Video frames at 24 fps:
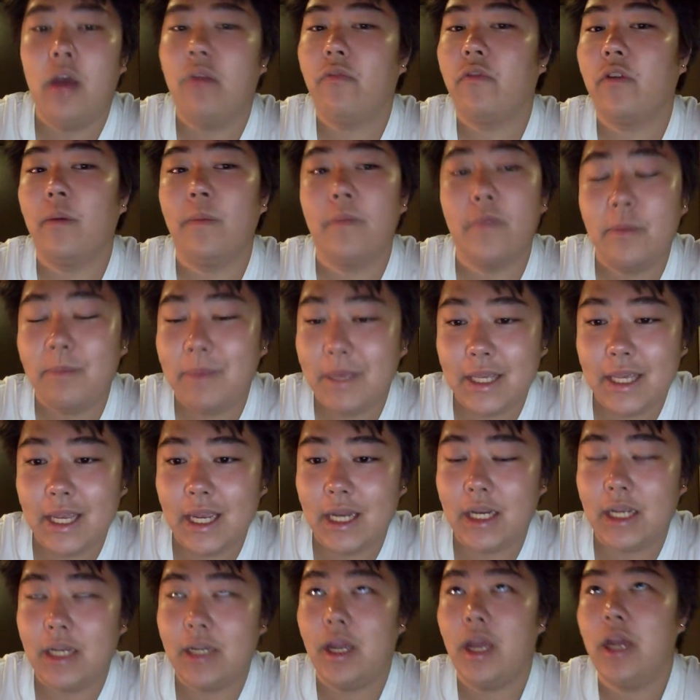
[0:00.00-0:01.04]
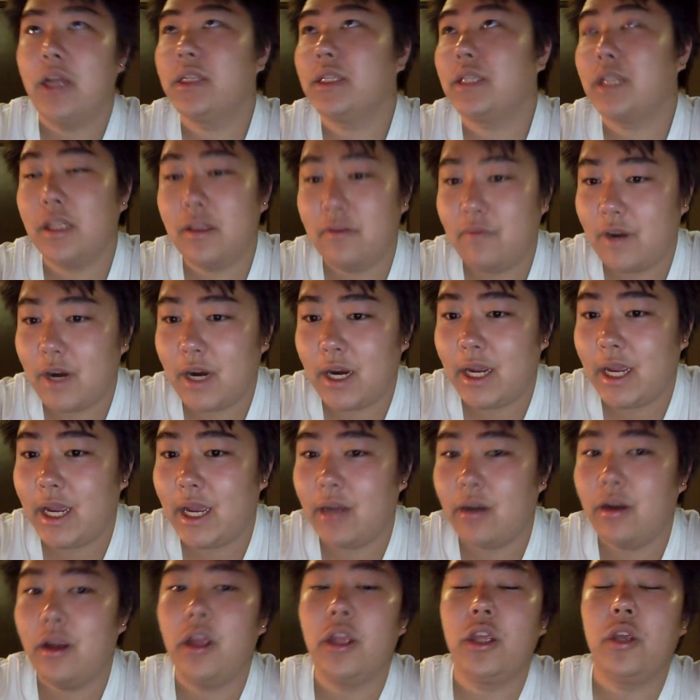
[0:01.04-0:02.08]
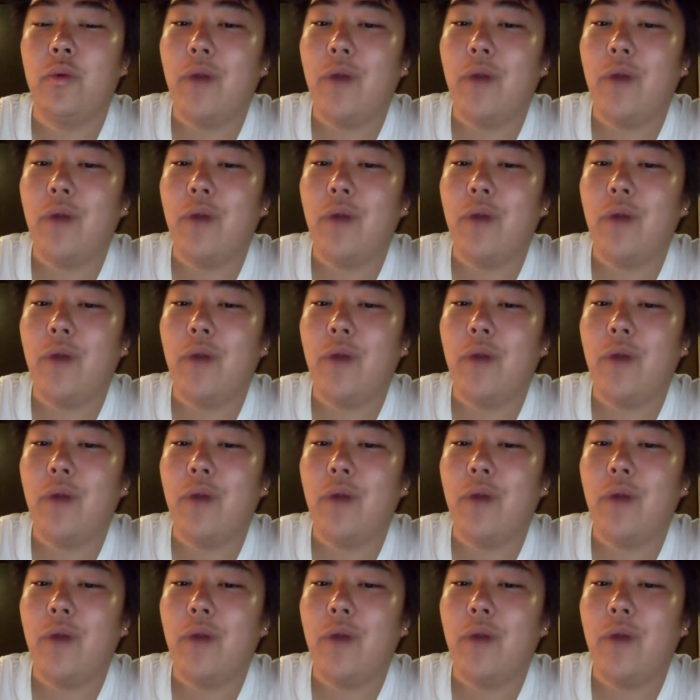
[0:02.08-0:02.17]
from the beginning to the very end.